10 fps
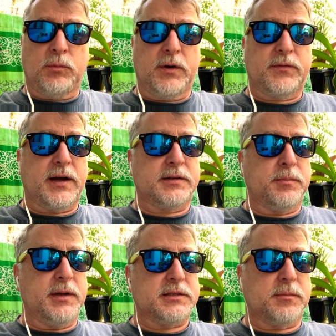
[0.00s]
and we've got to
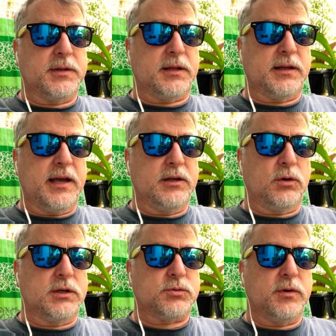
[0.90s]
meet some of the landlords.